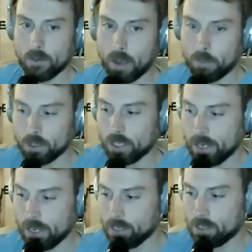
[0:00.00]
publishing
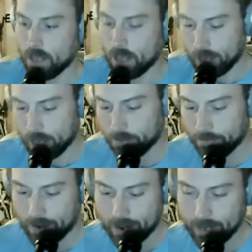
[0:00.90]
his
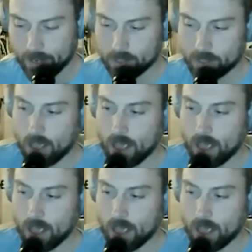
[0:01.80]
findings.